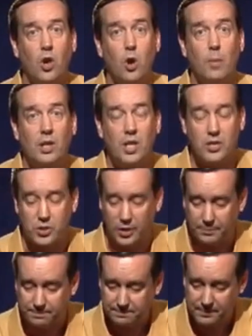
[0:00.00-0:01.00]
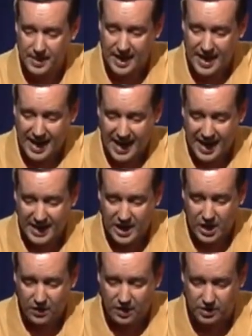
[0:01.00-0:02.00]
the Coma cluster. And
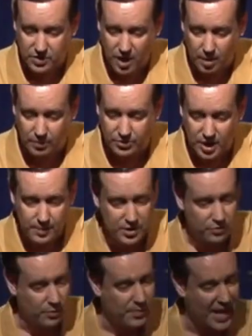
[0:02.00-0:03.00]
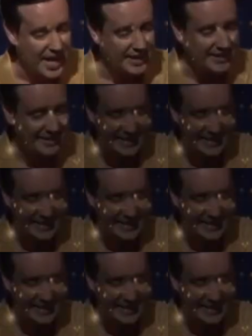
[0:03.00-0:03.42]
here is Hubble's image from that,